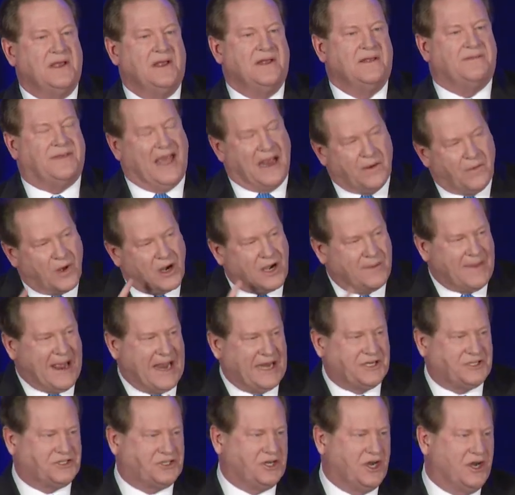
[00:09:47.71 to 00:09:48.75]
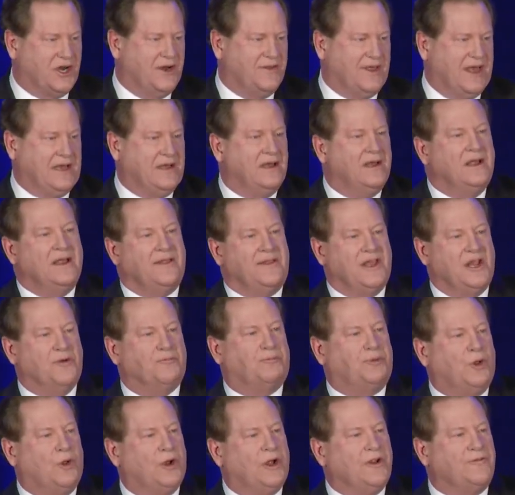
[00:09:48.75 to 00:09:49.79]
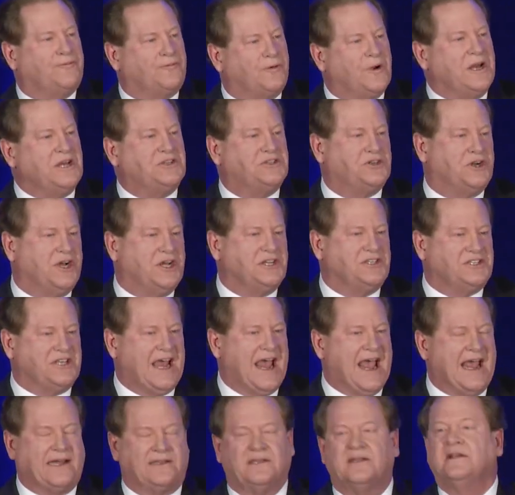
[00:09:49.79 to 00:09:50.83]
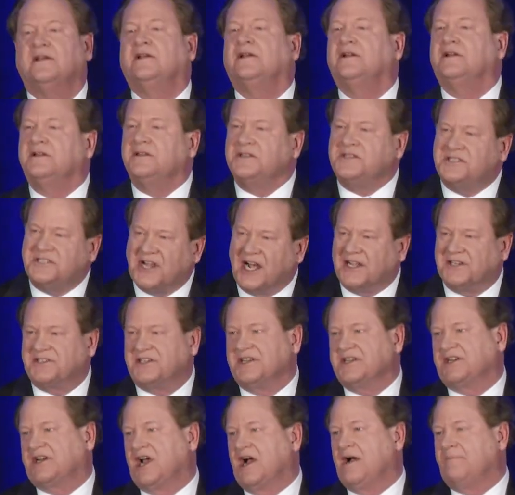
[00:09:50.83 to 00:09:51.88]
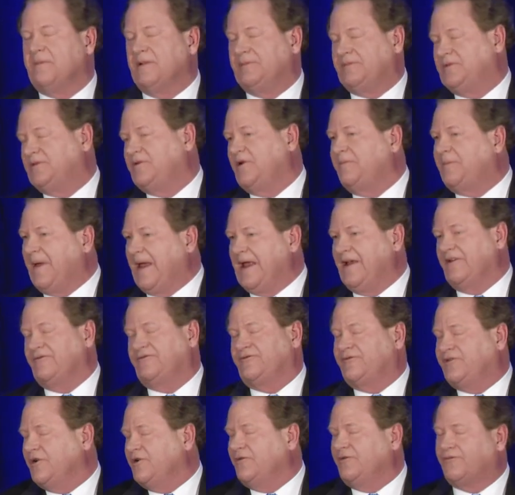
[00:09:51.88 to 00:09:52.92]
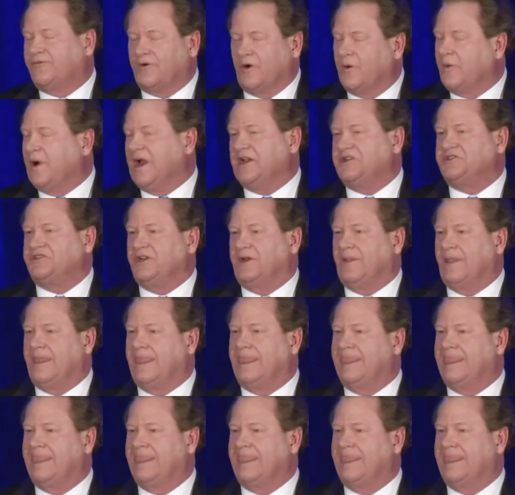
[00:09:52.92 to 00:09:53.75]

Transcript: They want to make sure that the Employee Free Choice Act doesn't come to fruition.